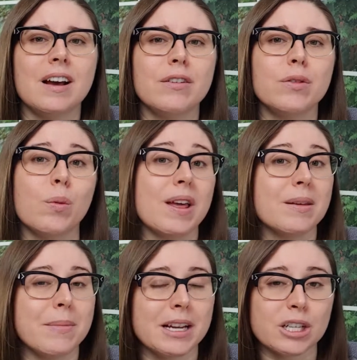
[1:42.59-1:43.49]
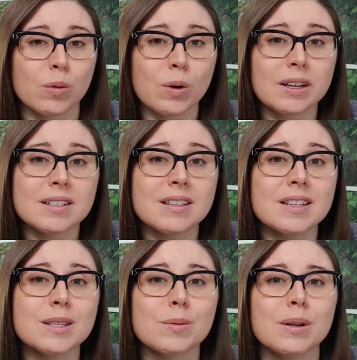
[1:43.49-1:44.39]
of the way that magic works in
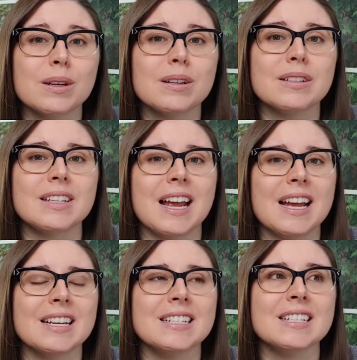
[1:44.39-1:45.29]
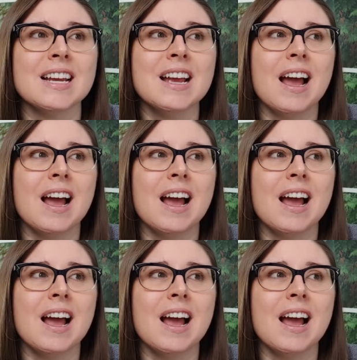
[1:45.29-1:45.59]
this world, and